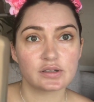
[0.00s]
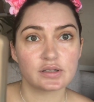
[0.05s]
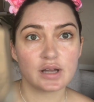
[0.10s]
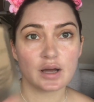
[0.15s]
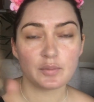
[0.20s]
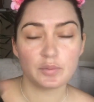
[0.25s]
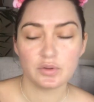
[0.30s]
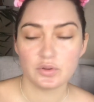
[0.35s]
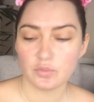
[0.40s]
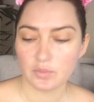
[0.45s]

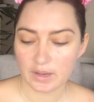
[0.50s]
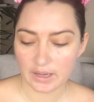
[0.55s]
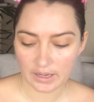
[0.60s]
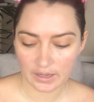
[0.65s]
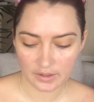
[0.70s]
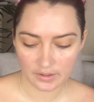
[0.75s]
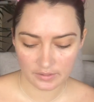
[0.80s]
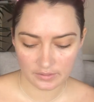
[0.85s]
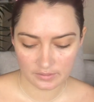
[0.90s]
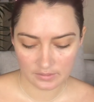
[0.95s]
Double
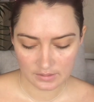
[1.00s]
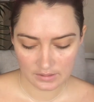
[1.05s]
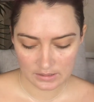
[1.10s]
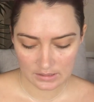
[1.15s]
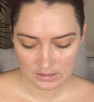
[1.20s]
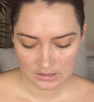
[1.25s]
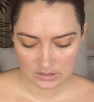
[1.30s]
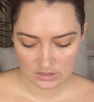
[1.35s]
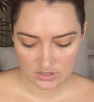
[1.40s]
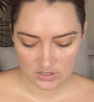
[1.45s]
Wear.
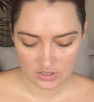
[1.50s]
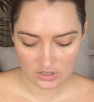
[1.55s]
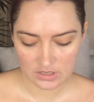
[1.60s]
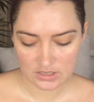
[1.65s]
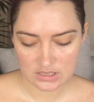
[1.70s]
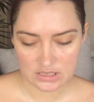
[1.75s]
Sorry,